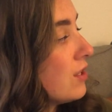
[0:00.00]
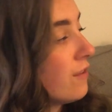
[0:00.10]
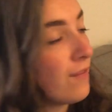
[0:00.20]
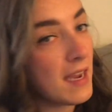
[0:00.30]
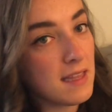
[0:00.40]

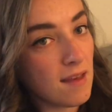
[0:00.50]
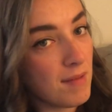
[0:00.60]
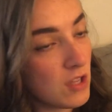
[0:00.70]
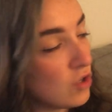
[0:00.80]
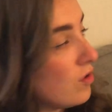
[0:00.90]
to find
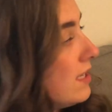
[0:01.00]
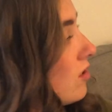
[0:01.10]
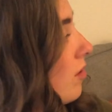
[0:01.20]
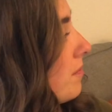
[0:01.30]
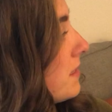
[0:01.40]
them in the
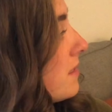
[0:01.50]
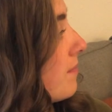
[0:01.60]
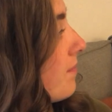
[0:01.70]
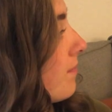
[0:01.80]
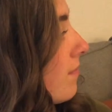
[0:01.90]
treetops.
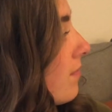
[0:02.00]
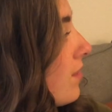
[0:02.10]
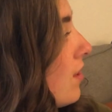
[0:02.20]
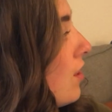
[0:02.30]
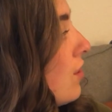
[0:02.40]

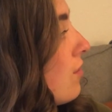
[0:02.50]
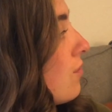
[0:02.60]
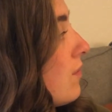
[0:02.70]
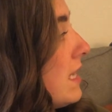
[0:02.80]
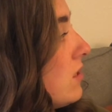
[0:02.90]

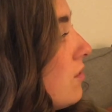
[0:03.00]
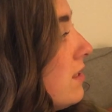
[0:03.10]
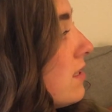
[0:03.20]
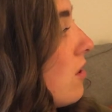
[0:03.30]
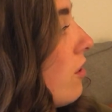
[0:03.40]

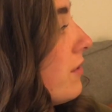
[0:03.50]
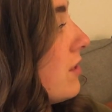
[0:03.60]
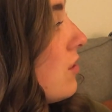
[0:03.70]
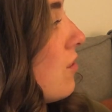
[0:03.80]
Three-toed sloths